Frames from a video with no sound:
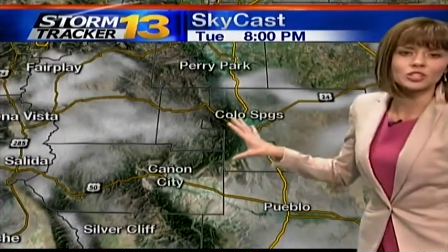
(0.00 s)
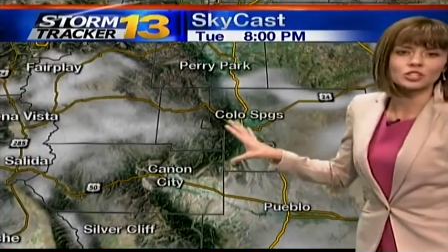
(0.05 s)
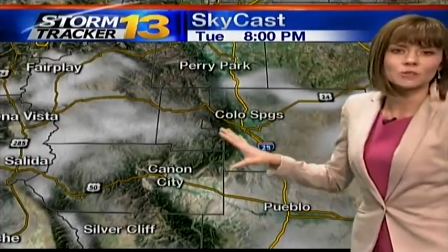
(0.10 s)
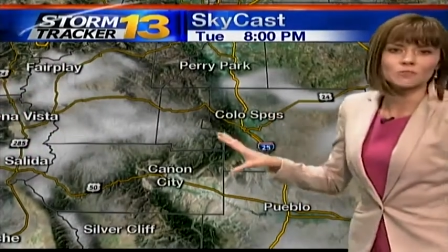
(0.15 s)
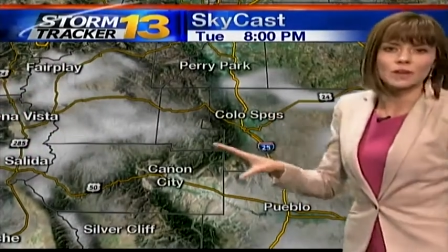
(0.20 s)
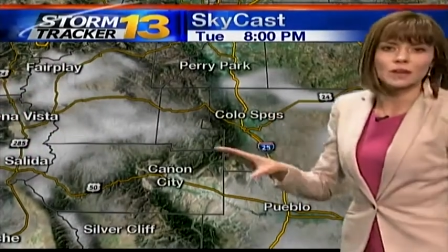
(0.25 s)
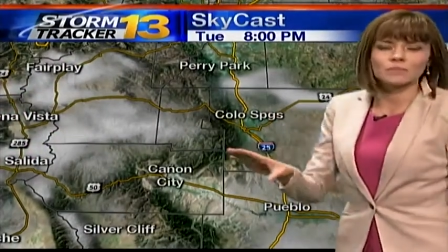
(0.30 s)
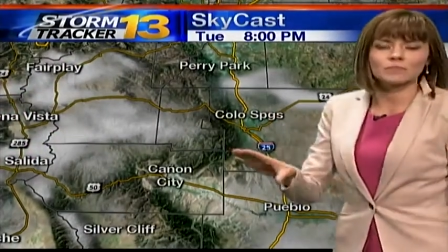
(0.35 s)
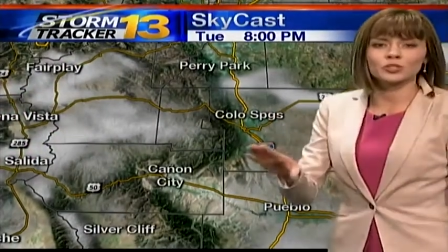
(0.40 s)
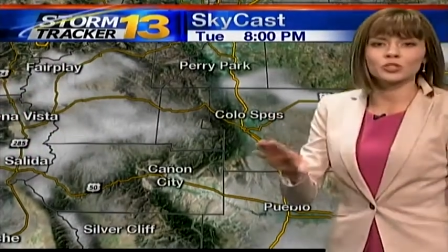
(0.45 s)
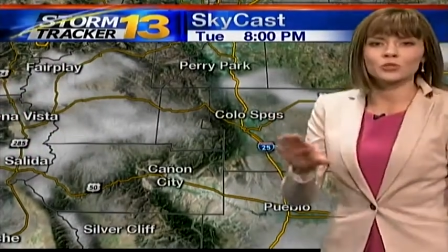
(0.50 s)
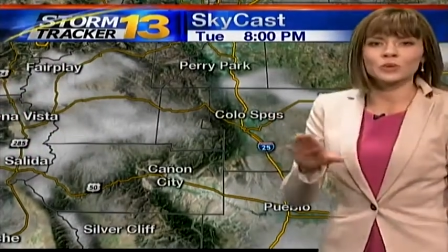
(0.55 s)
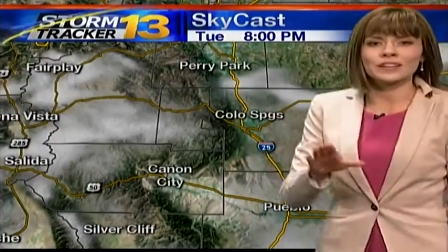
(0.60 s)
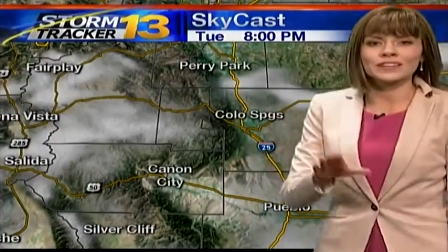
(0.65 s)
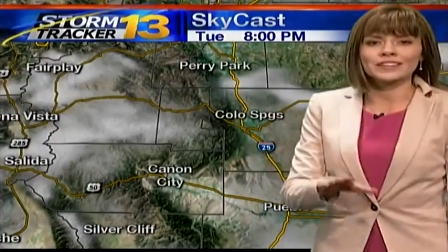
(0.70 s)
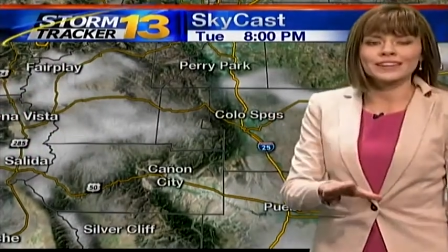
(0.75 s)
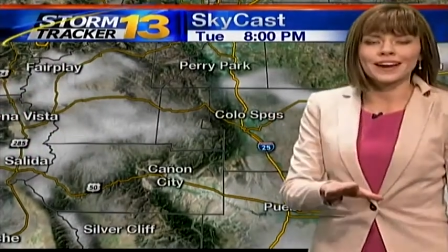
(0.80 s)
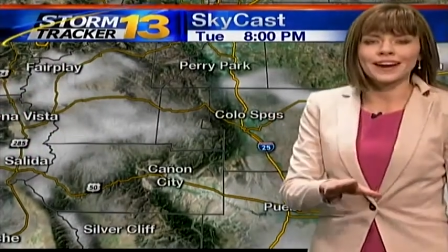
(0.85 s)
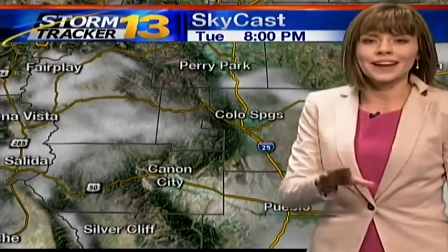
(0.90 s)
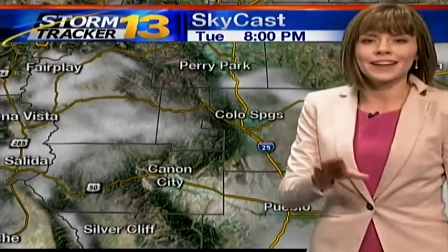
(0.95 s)
a bit
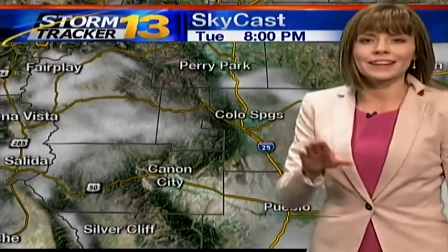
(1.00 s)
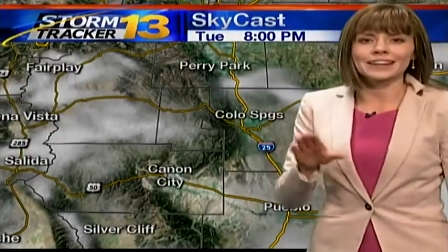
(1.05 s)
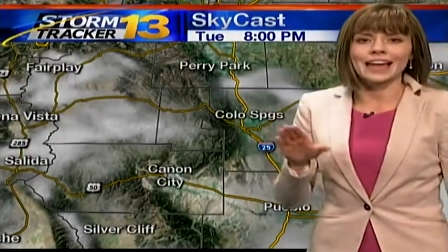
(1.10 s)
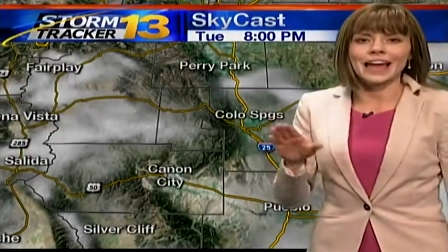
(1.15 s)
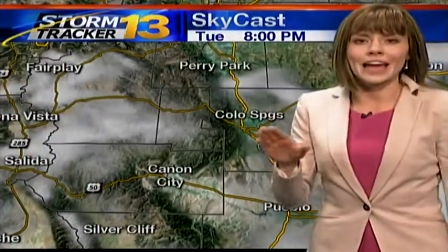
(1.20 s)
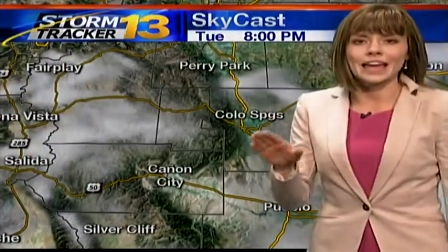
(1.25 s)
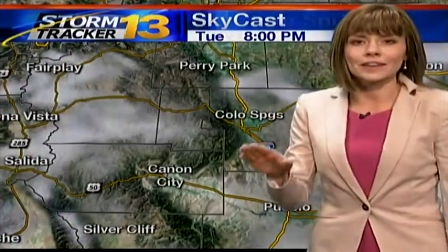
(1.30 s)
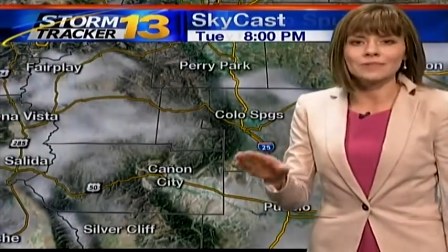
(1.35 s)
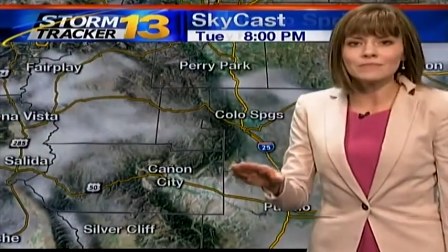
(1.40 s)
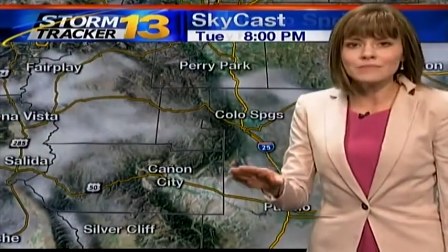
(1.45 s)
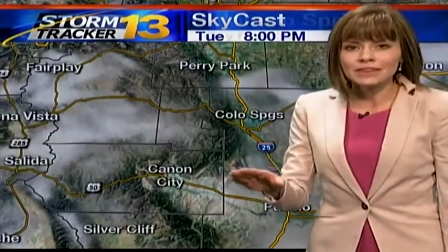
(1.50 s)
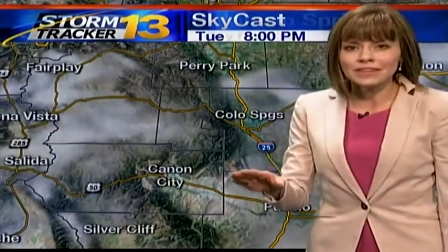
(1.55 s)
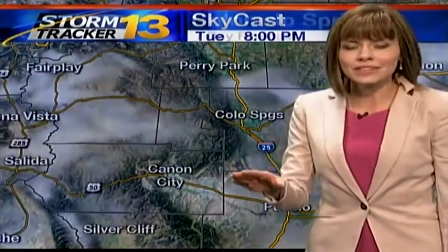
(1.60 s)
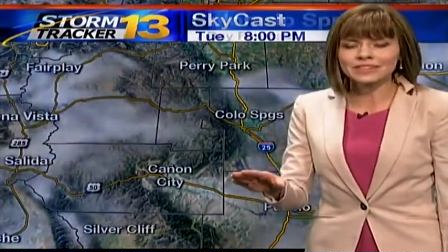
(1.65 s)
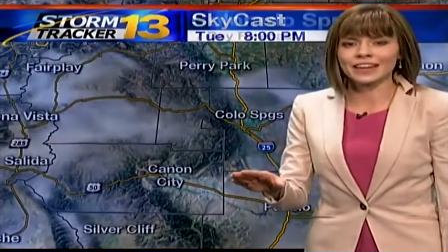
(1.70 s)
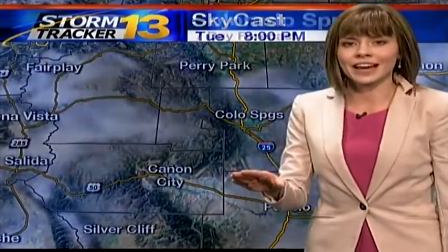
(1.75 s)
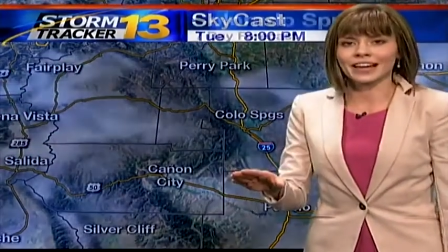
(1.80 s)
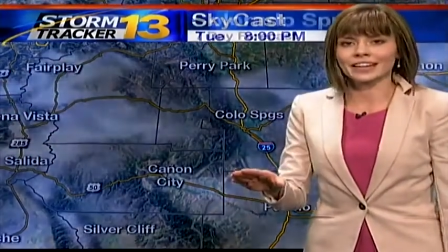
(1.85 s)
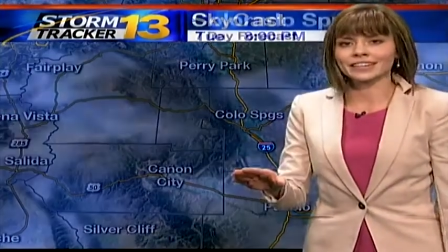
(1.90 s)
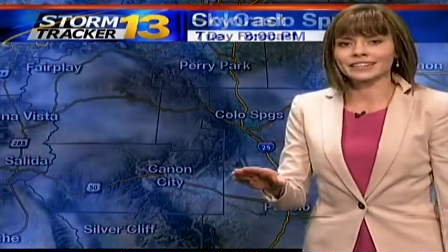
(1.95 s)
between 9 and
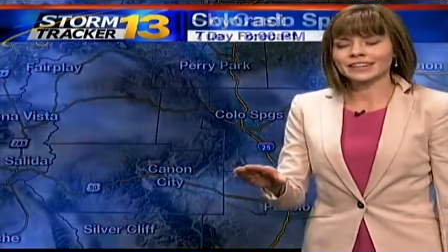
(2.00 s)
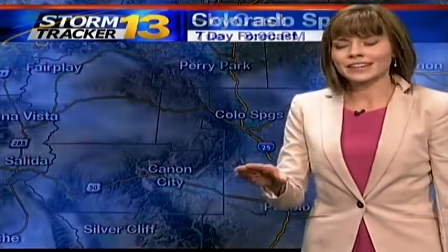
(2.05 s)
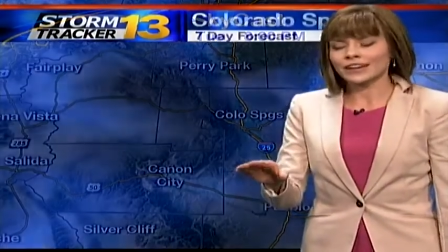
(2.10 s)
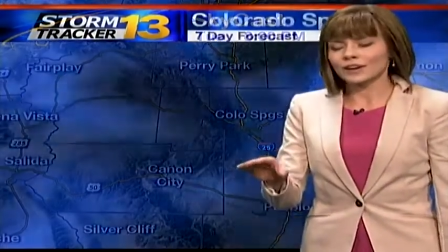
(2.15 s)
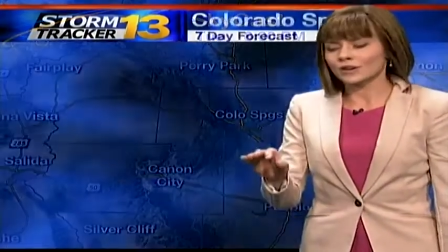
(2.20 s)
midnight